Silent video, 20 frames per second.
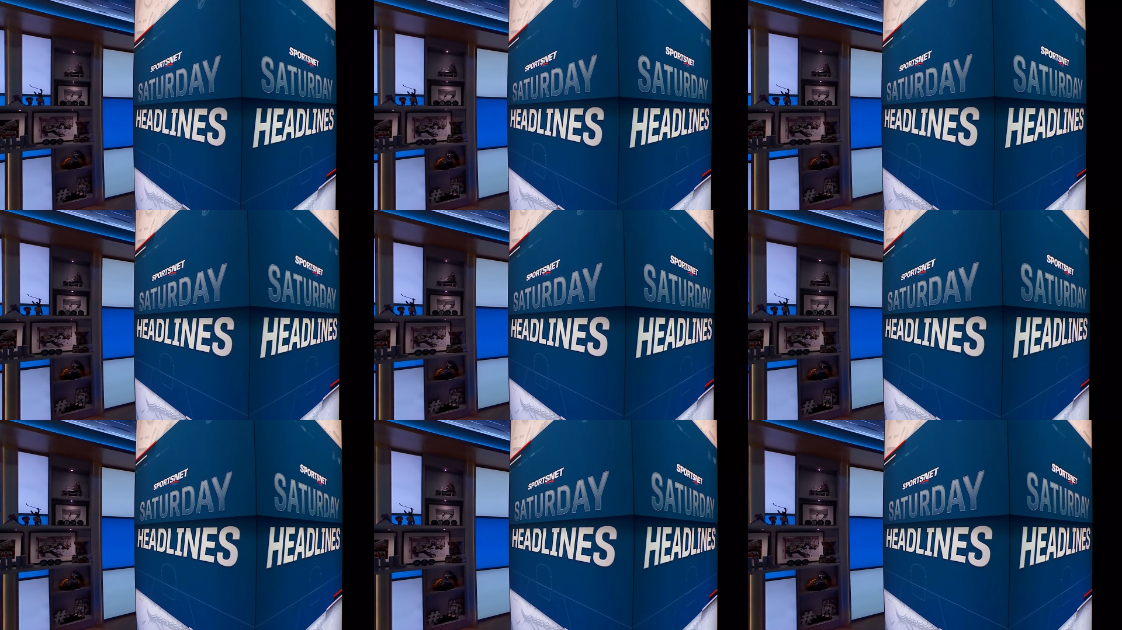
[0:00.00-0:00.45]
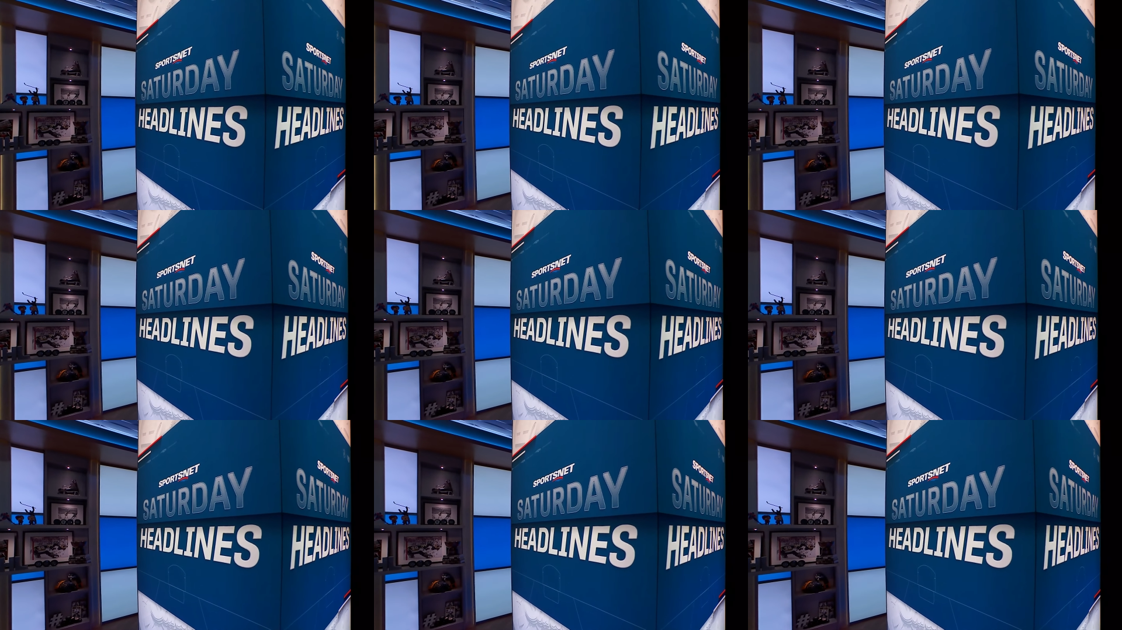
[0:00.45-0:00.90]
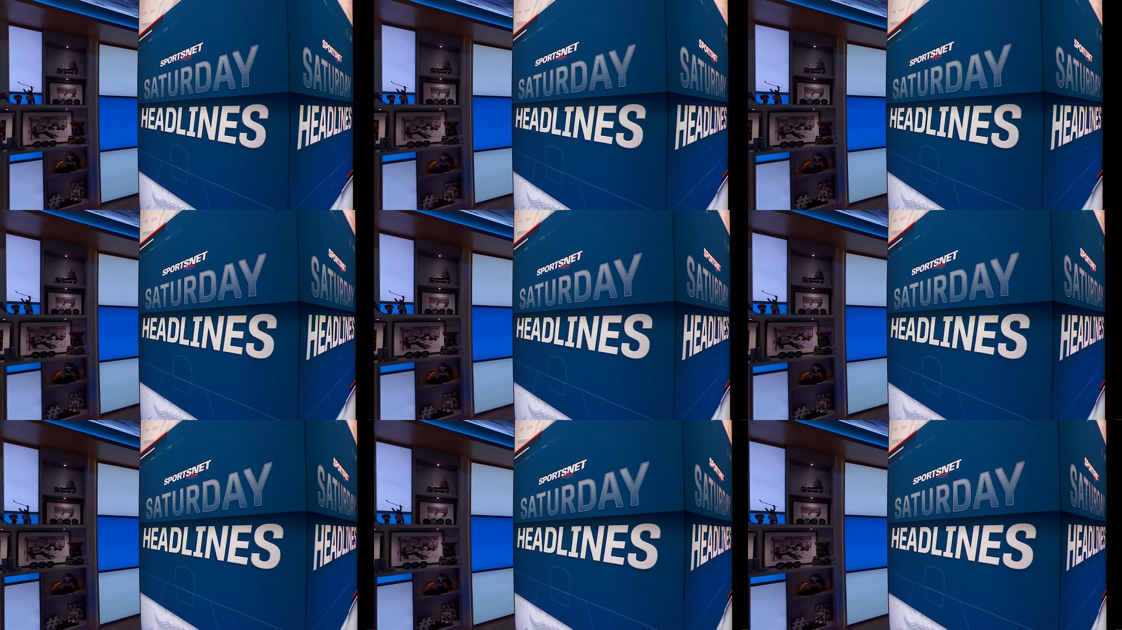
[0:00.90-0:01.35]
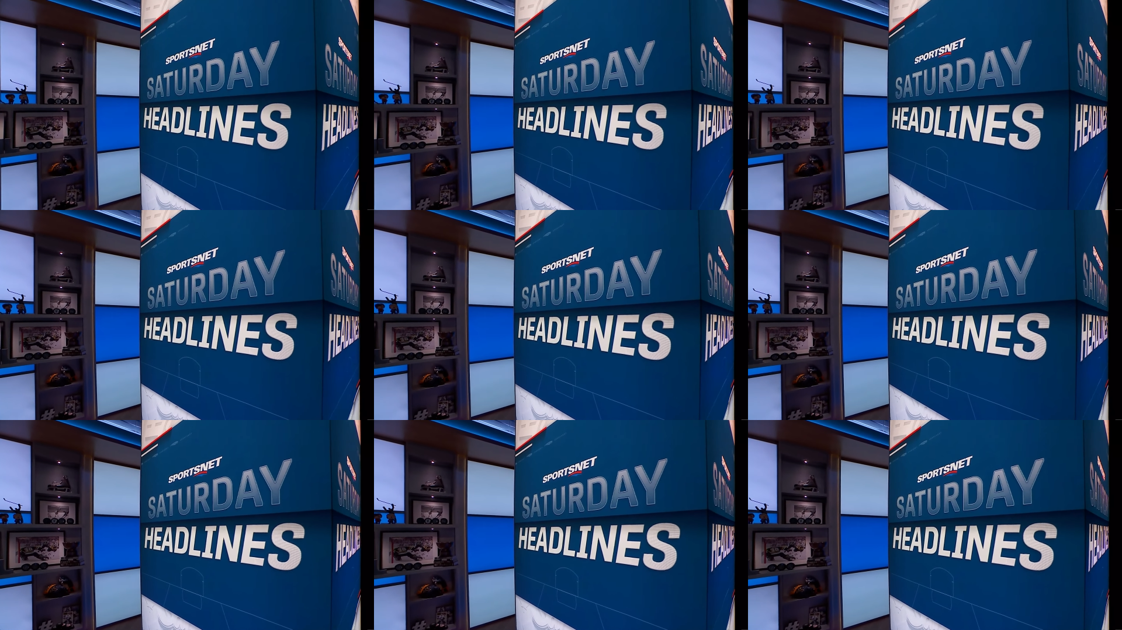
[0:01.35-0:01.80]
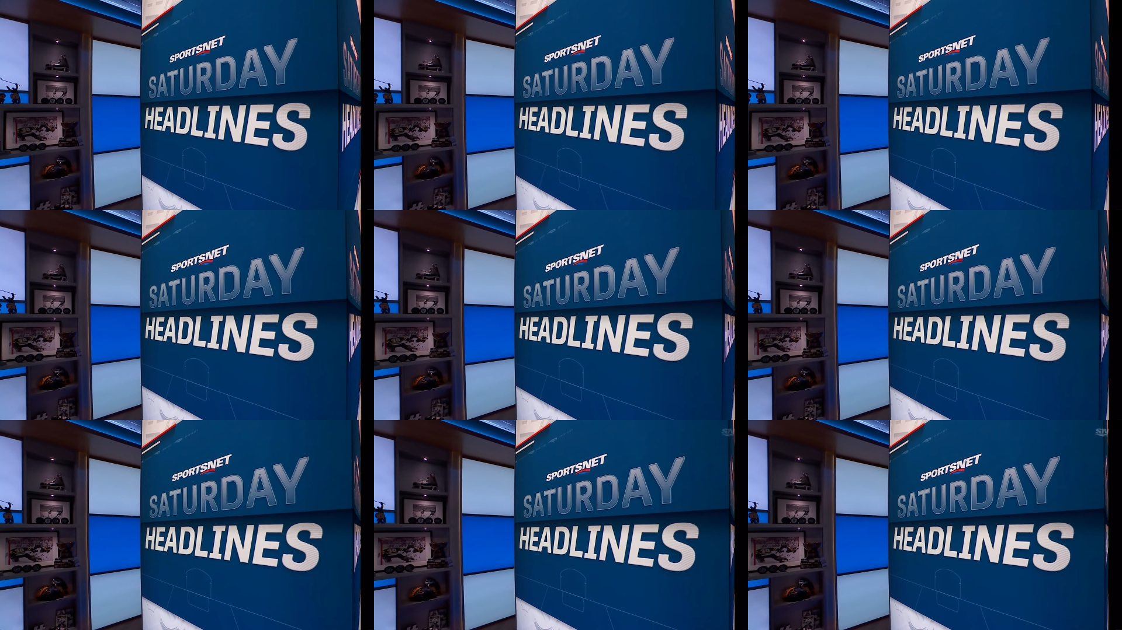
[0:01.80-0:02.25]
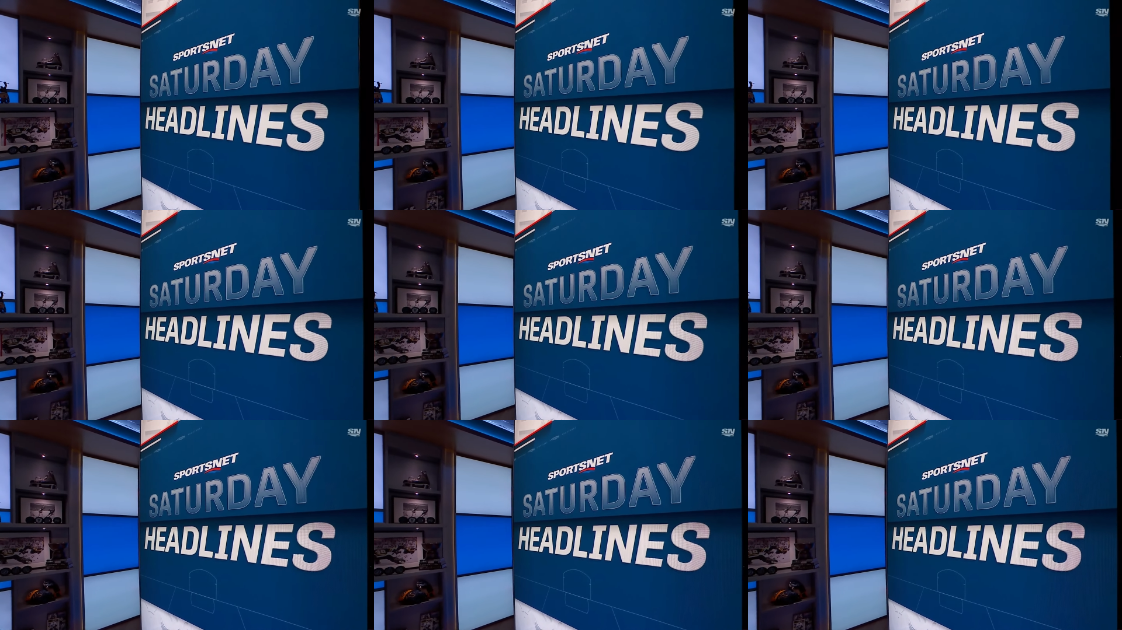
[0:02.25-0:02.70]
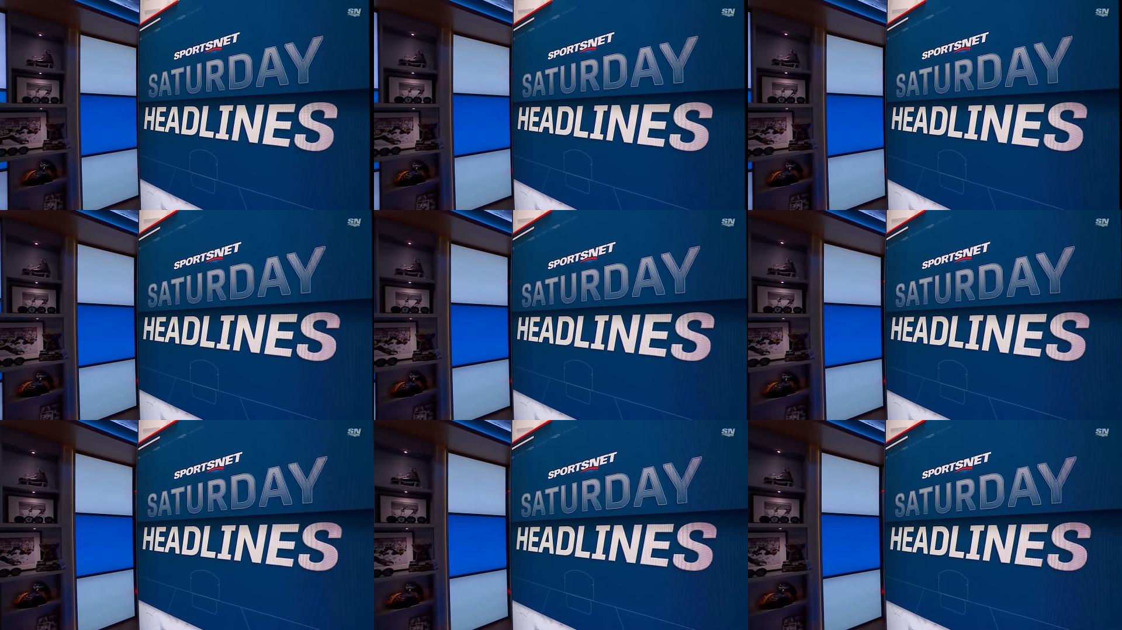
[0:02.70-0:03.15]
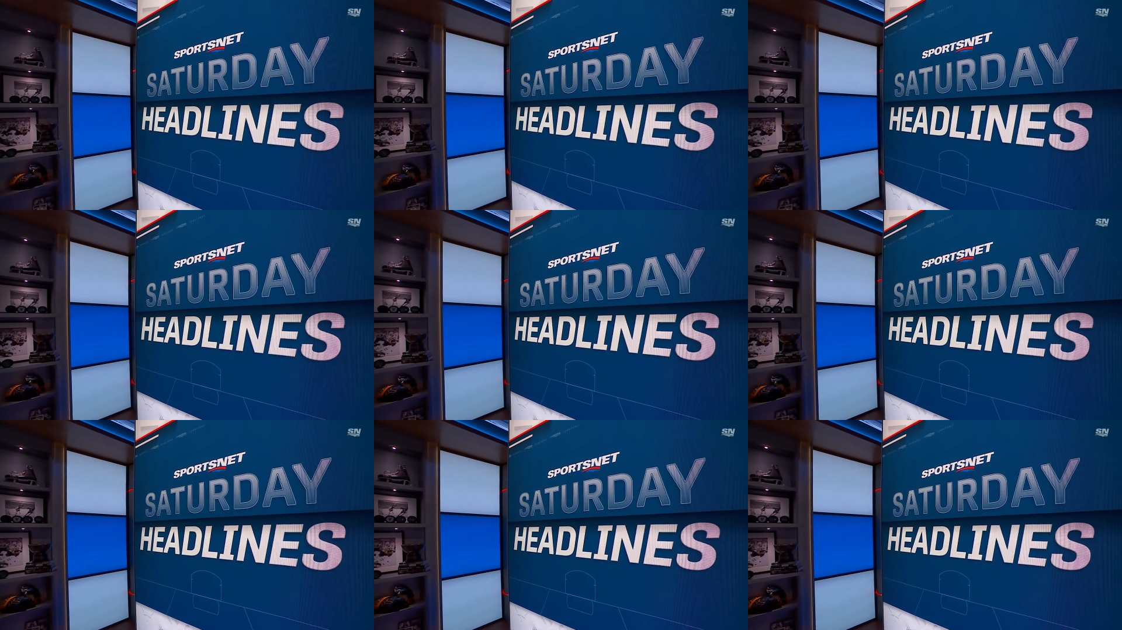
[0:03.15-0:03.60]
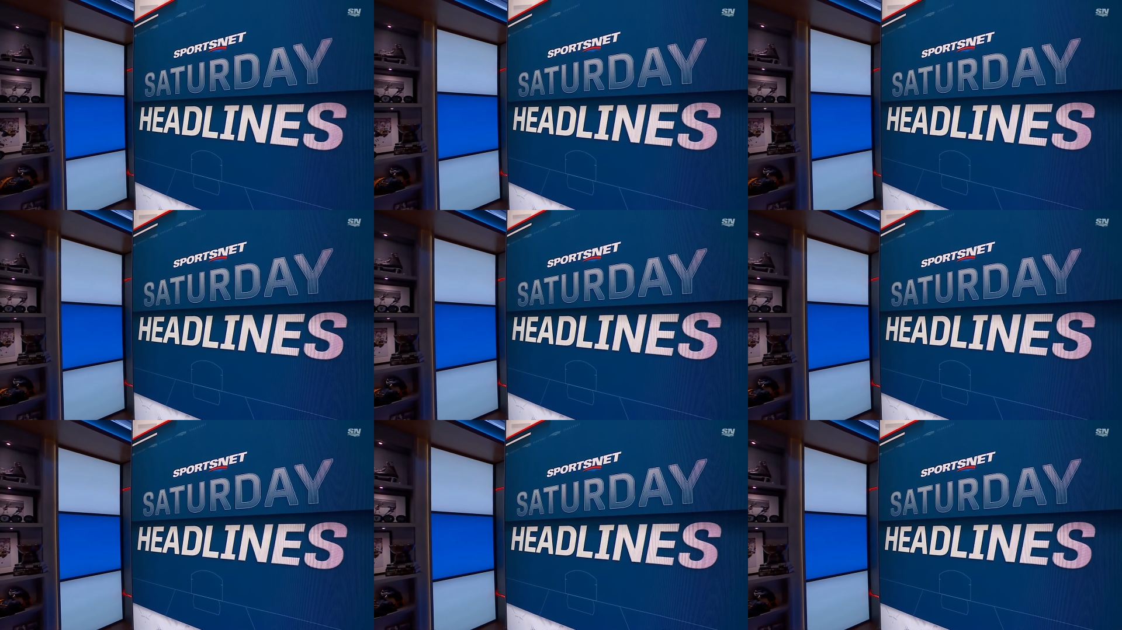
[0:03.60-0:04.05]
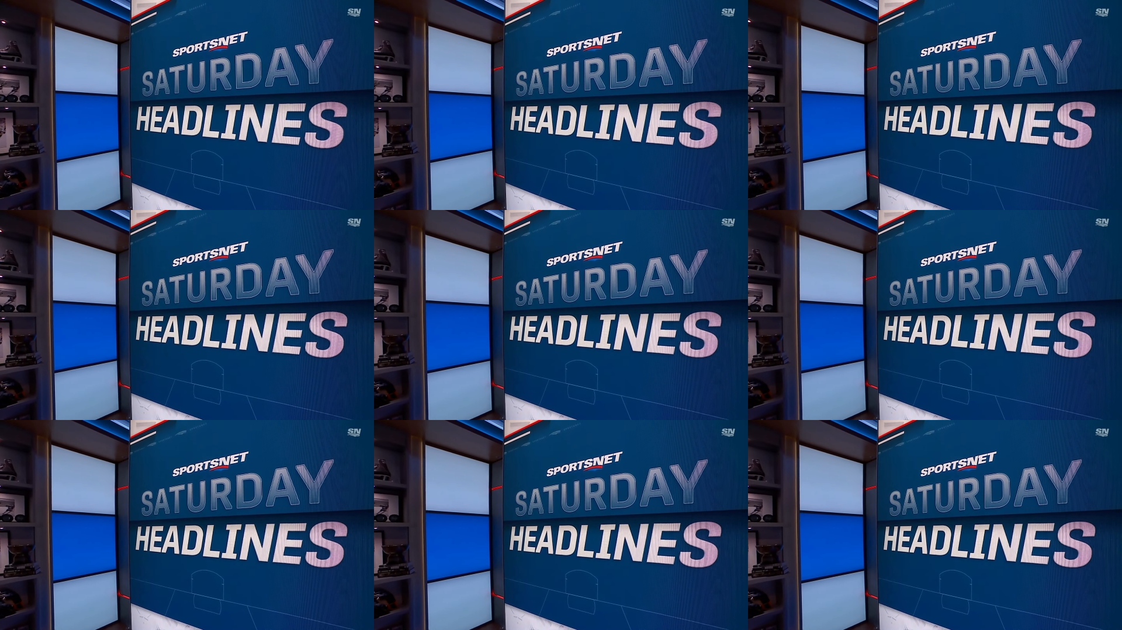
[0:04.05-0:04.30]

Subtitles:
No face is visible, so there are no lips to read.